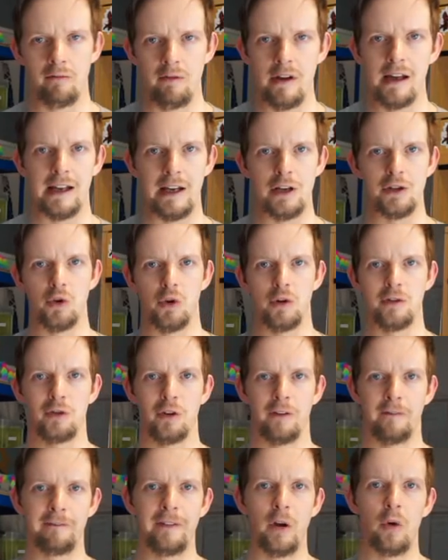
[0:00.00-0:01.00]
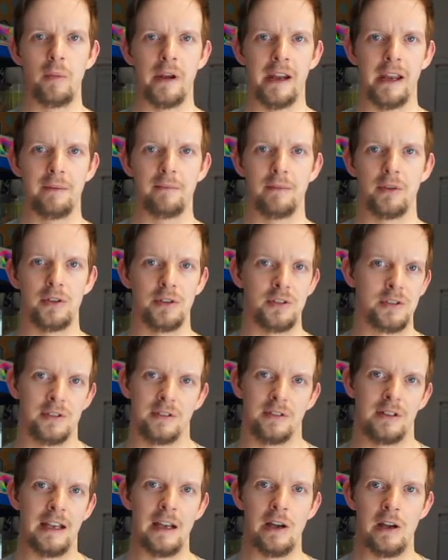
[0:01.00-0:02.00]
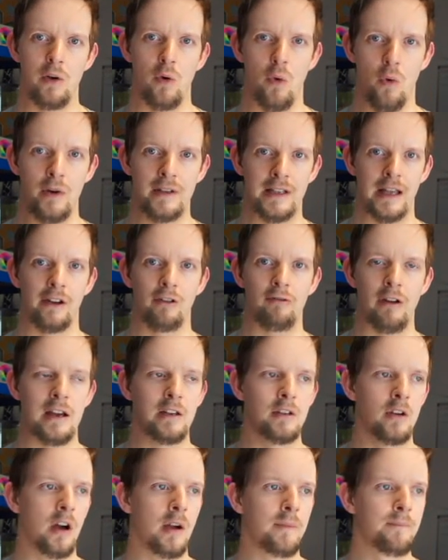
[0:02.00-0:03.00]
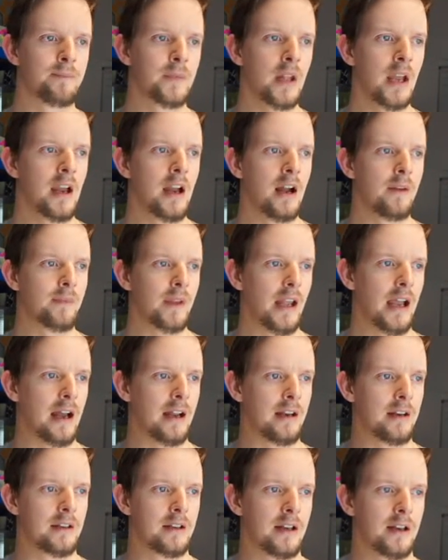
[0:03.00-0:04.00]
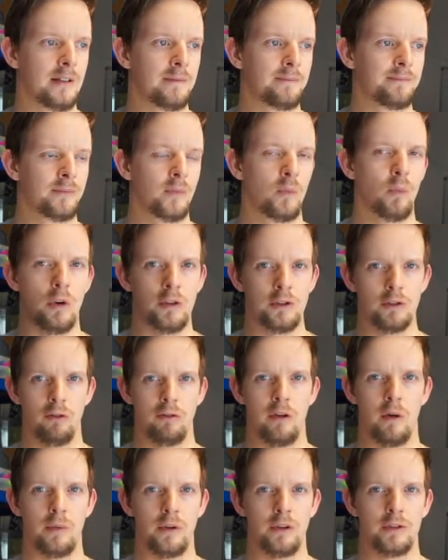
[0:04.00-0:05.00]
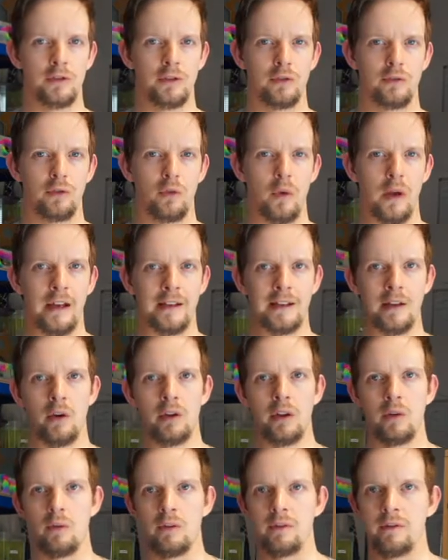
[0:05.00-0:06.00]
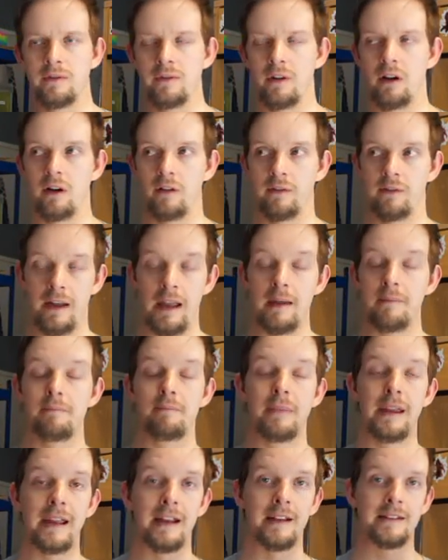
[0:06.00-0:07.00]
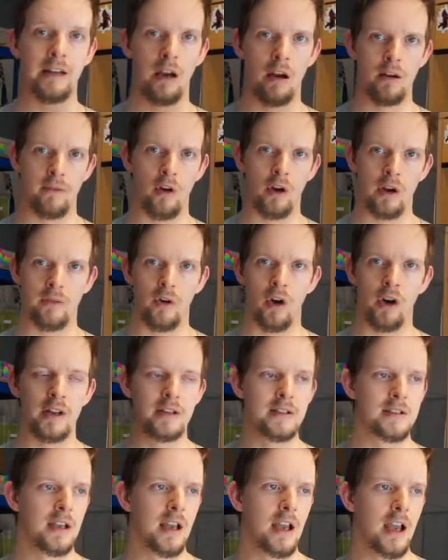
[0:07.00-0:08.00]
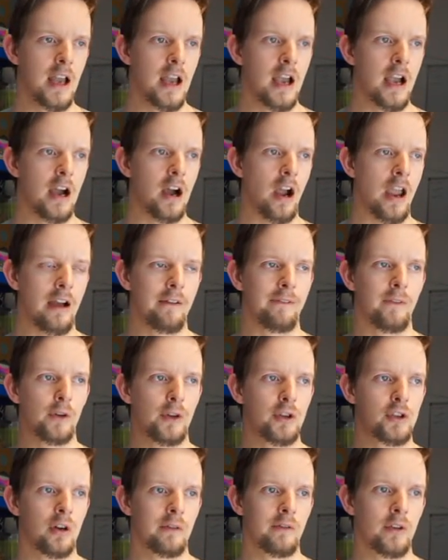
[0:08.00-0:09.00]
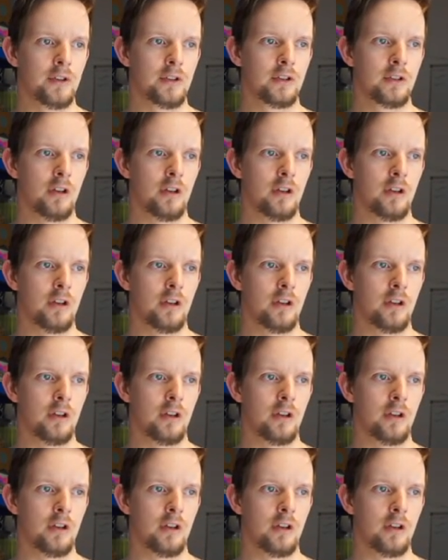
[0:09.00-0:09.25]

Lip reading: really enjoyed sort of filming him, because he always had a great time. And one story I'm going to quickly tell you of him being terrified of heights. I have footage of us